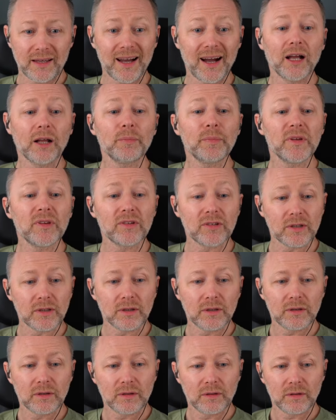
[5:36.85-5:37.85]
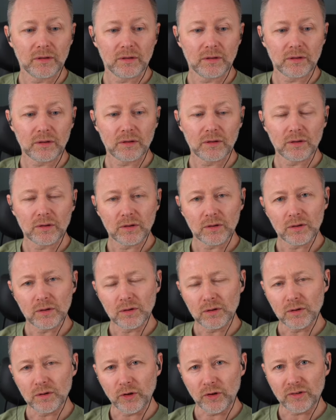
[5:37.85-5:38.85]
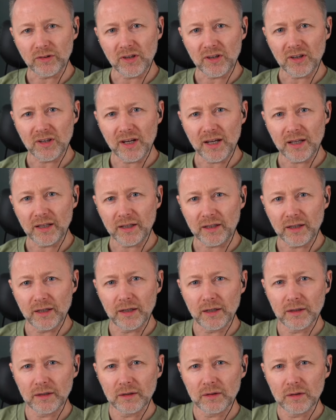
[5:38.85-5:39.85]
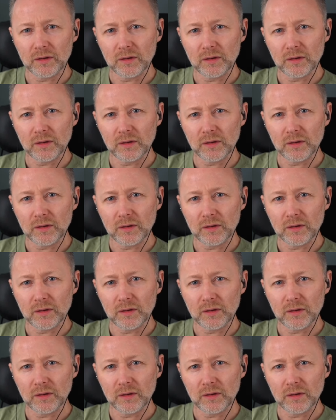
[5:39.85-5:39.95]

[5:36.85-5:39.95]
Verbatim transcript: carpenter, looked at Craig like that.